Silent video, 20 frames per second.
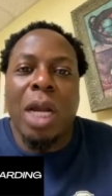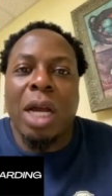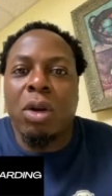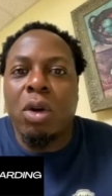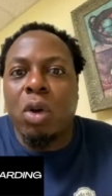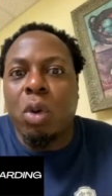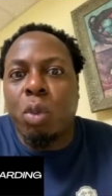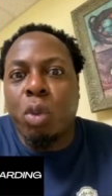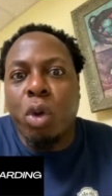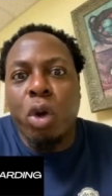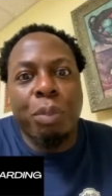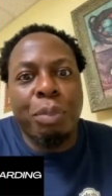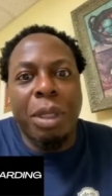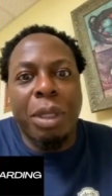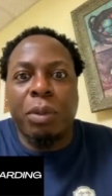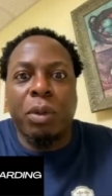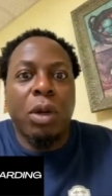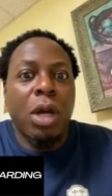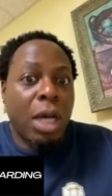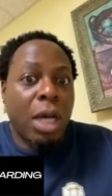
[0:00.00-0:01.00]
I go to work,
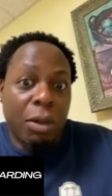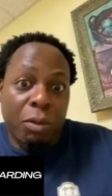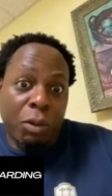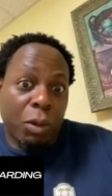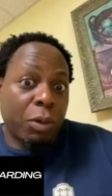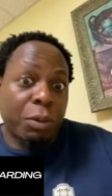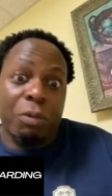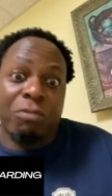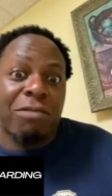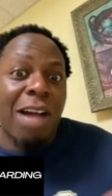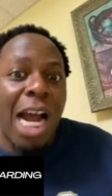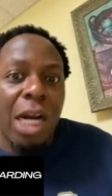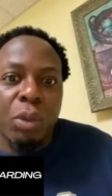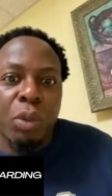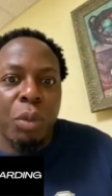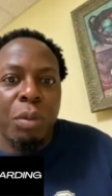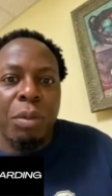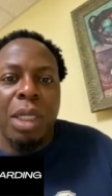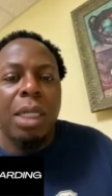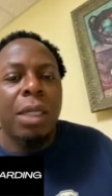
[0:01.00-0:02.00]
people rocked
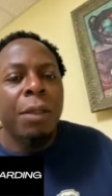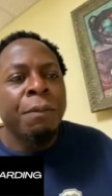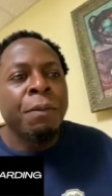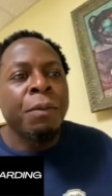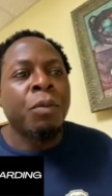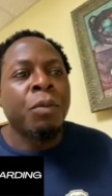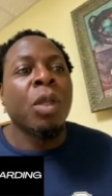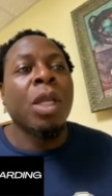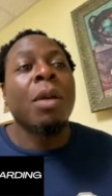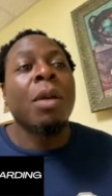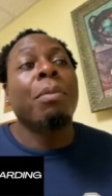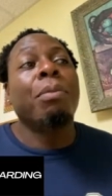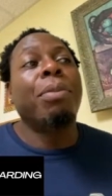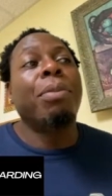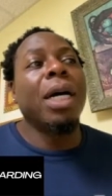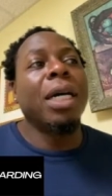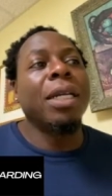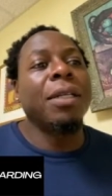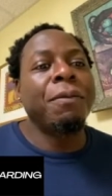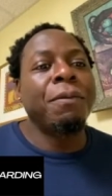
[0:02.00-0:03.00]
with me.
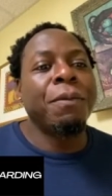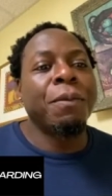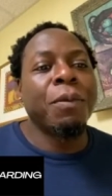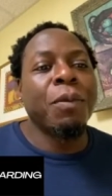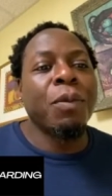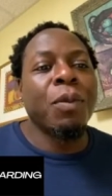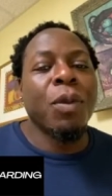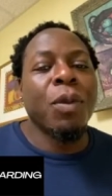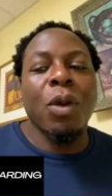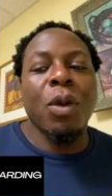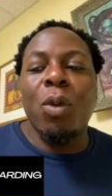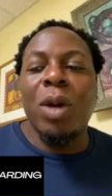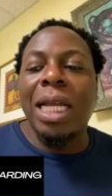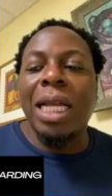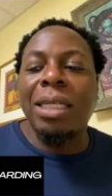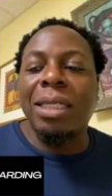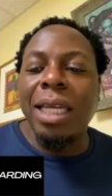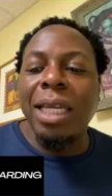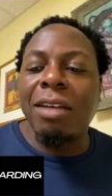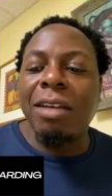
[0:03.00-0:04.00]
But what
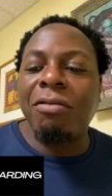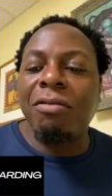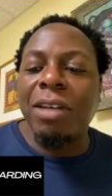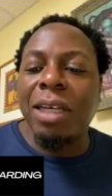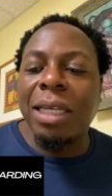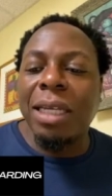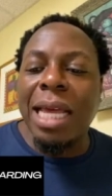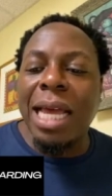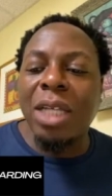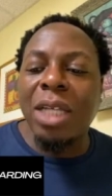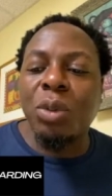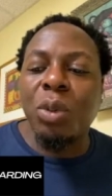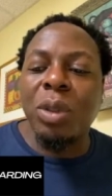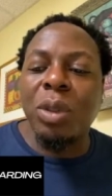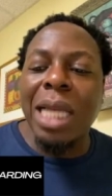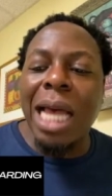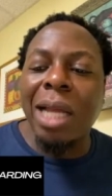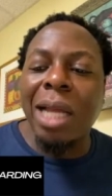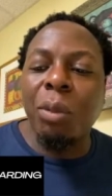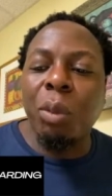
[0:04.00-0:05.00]
I didn't realize was
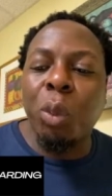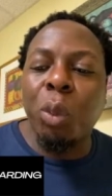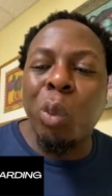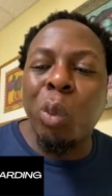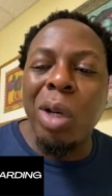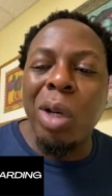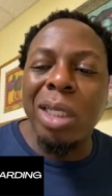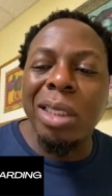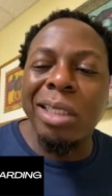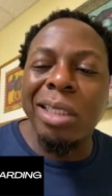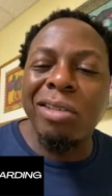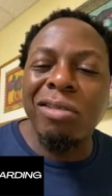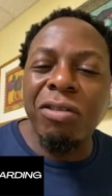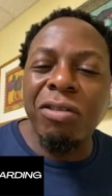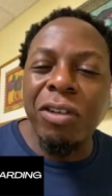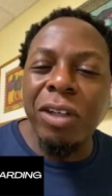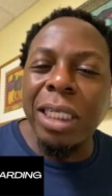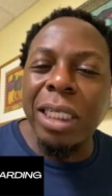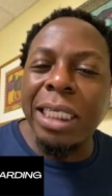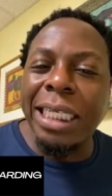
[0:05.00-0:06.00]
I
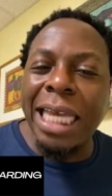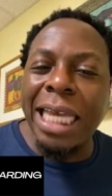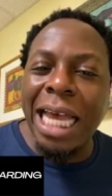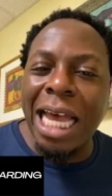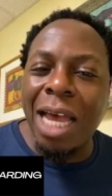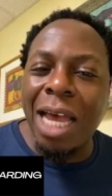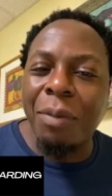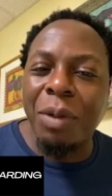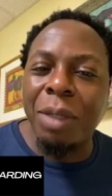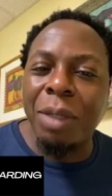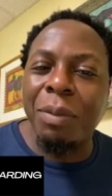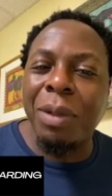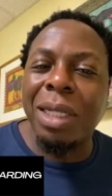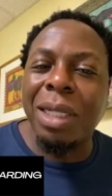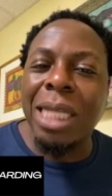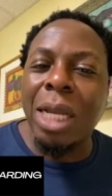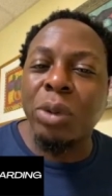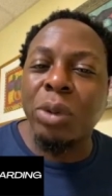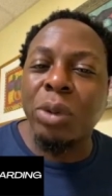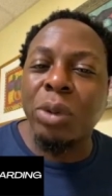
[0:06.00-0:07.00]
wasn't really happy because
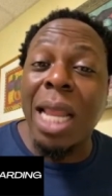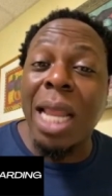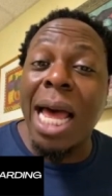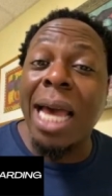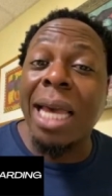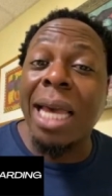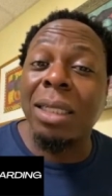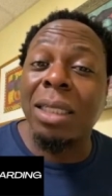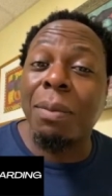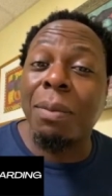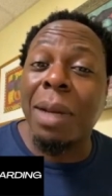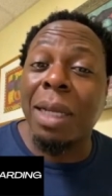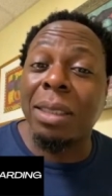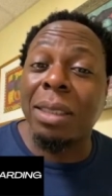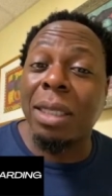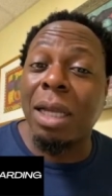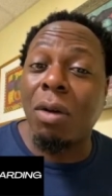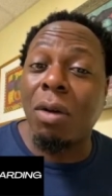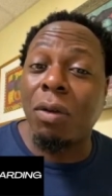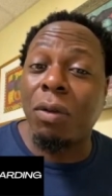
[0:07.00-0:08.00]
I was lying to
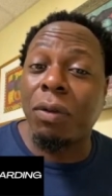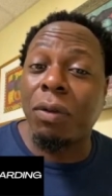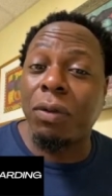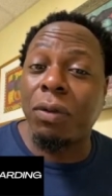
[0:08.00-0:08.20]
myself.